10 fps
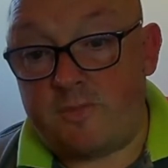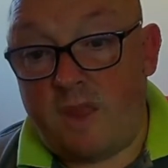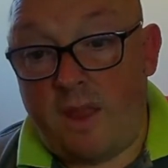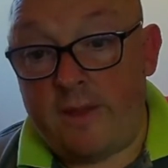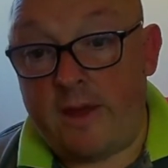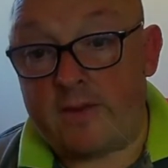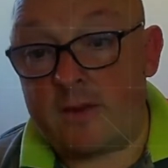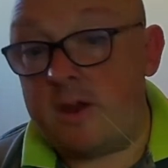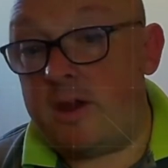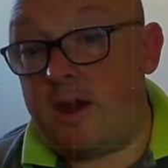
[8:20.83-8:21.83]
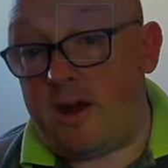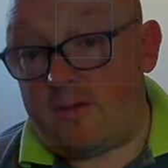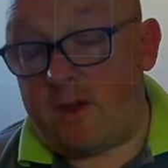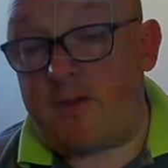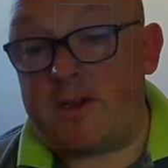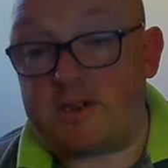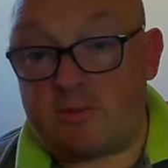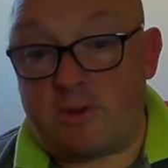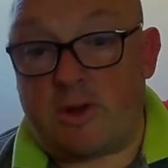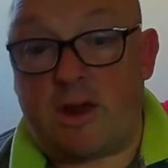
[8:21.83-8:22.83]
yes, I'll rearrange the
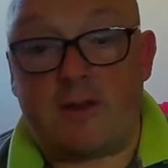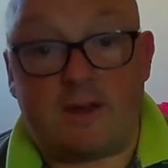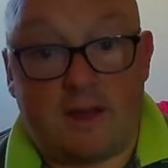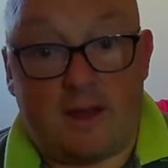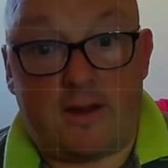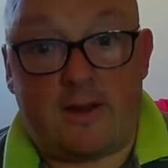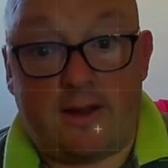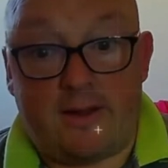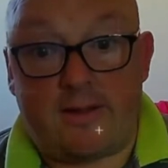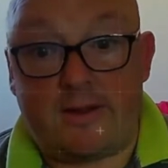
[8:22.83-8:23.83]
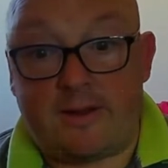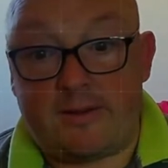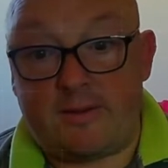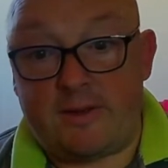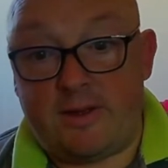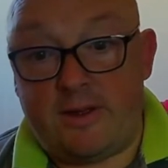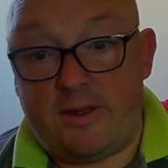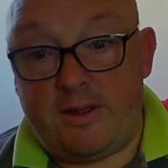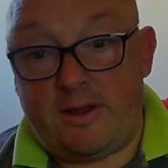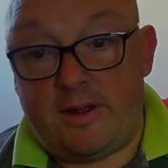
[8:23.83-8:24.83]
bookcase again. Yes, I know.
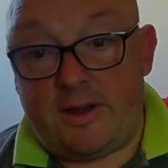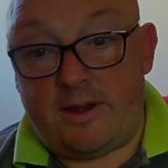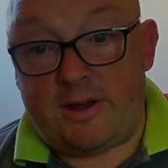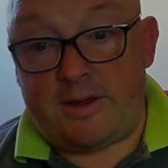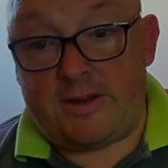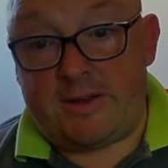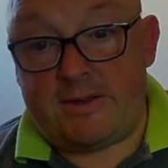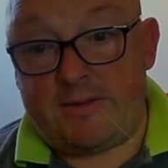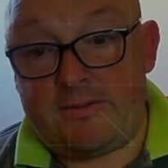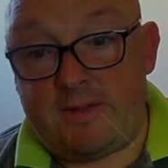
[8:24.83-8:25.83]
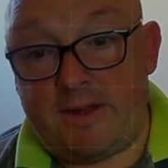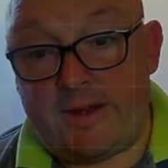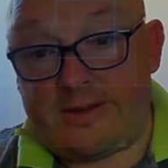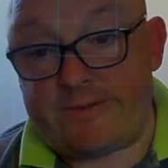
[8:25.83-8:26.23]
And yeah,